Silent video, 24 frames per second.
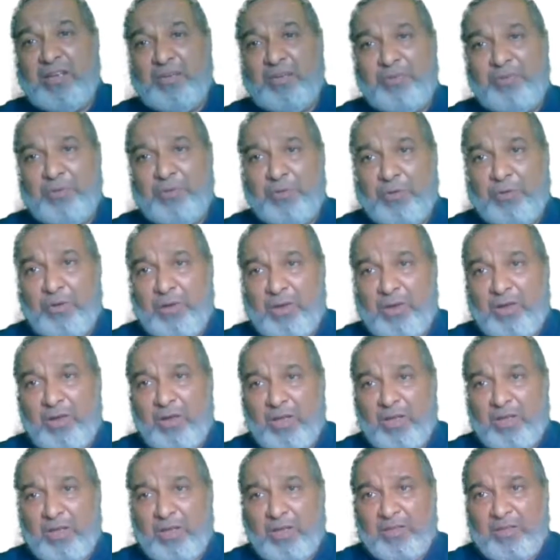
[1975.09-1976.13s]
If you draw
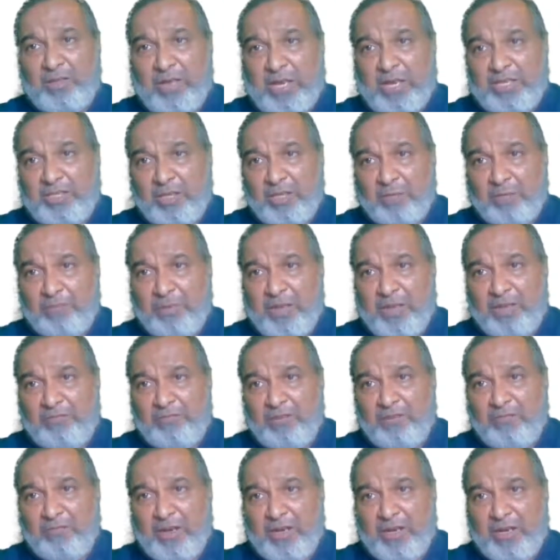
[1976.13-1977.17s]
the axial plane,
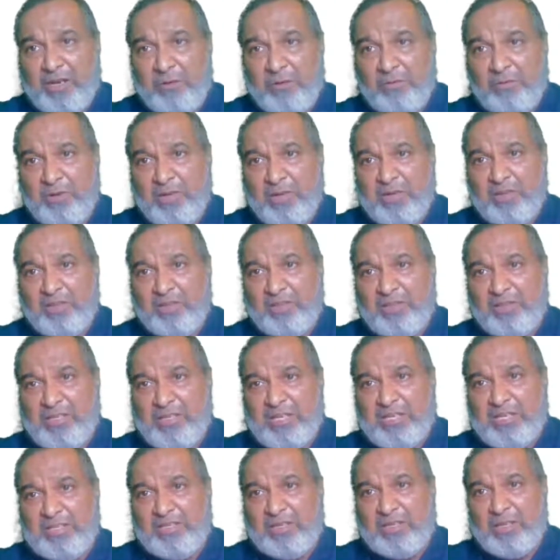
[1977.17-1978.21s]
we'll find out
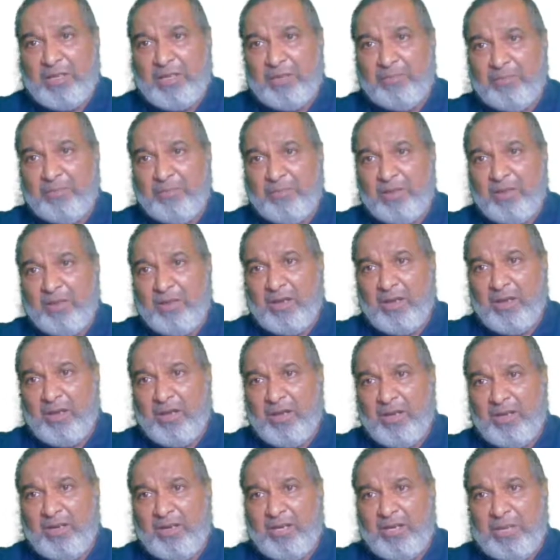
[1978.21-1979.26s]
these limbs
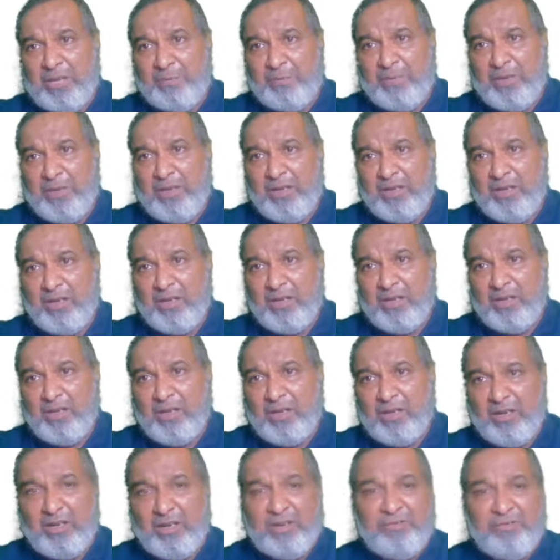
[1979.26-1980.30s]
are deeping
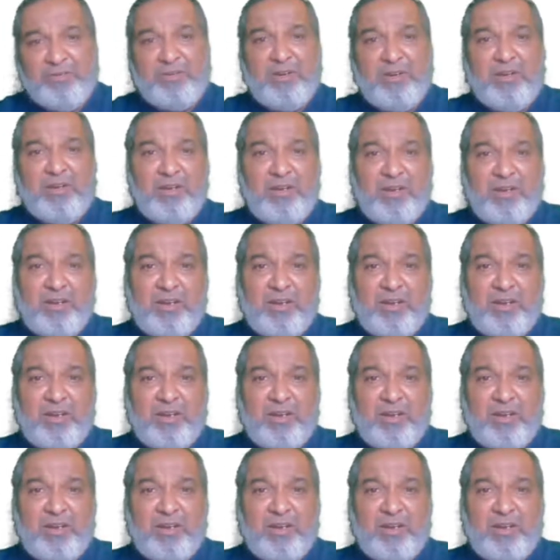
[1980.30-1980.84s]
different